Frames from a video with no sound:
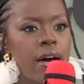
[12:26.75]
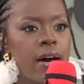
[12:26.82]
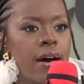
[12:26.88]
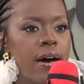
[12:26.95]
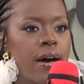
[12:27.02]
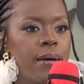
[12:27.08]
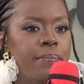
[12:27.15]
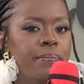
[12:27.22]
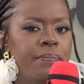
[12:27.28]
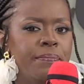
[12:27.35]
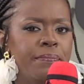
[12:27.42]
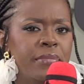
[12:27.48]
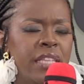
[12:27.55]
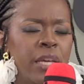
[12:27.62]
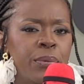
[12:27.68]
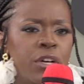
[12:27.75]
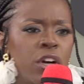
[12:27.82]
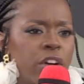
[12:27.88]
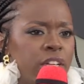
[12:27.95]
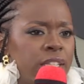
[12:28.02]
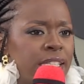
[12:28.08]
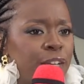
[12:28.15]
Um, then we
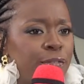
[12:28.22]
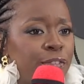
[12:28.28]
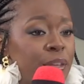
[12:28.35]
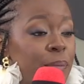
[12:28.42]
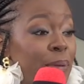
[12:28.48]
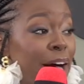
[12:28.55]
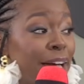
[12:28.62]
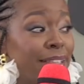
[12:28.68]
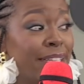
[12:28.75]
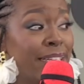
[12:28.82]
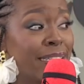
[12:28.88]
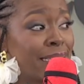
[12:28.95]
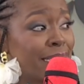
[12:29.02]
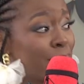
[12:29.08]
got on set for the pilot.